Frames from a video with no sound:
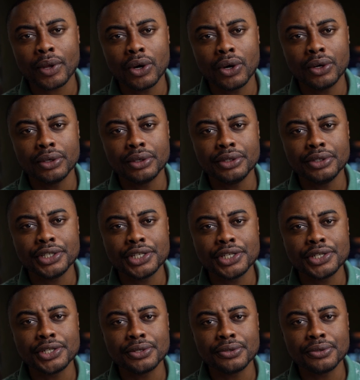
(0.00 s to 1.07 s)
on
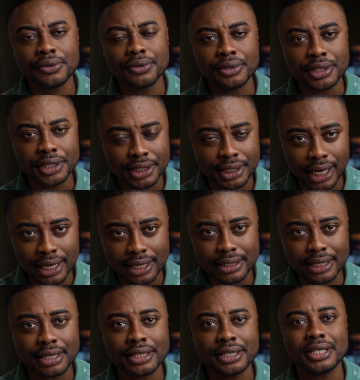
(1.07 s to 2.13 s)

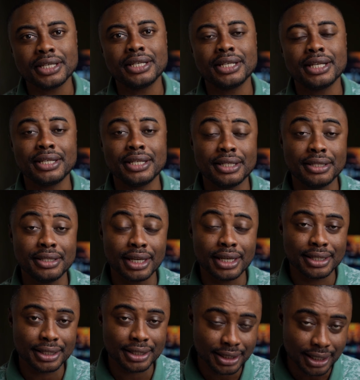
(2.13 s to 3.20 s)
digitalization and the
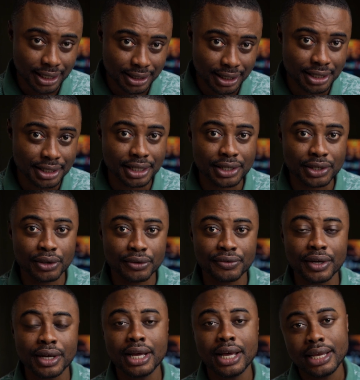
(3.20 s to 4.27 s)
digitization of
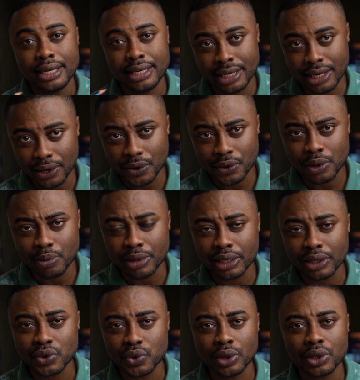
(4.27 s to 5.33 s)
the economy
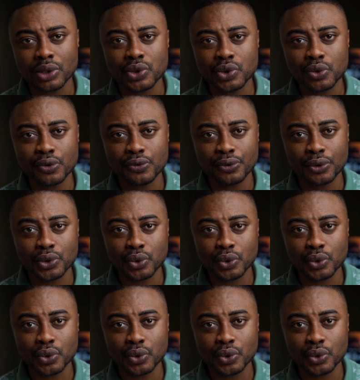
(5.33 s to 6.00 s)
and so on and so forth.